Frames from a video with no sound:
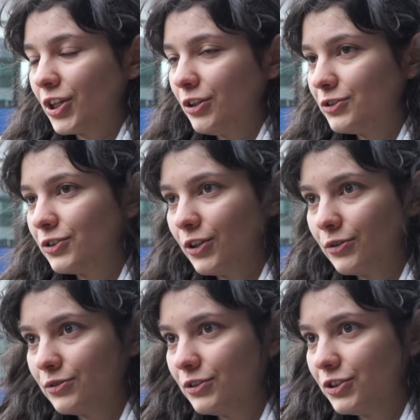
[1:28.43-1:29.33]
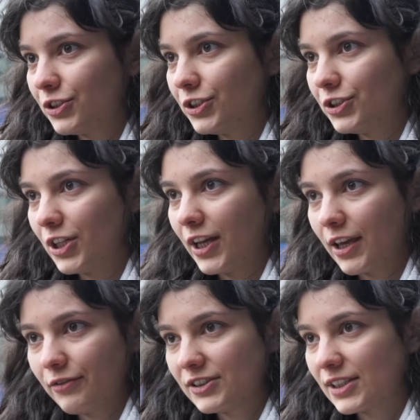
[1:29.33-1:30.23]
I used to go to the church like
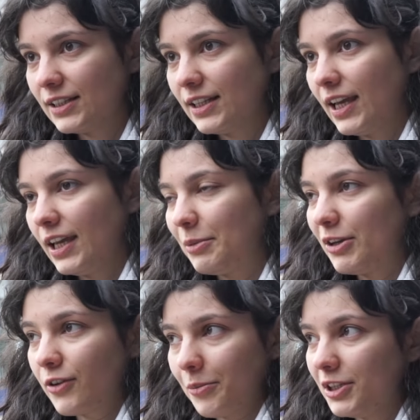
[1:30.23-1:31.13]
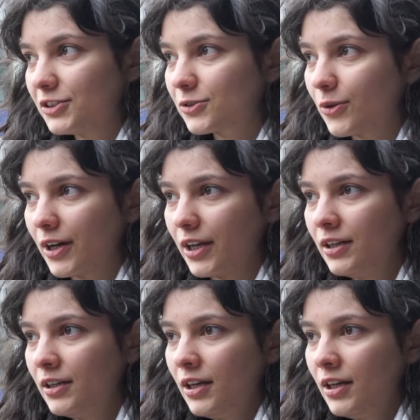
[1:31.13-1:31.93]
every Sunday. My family is quite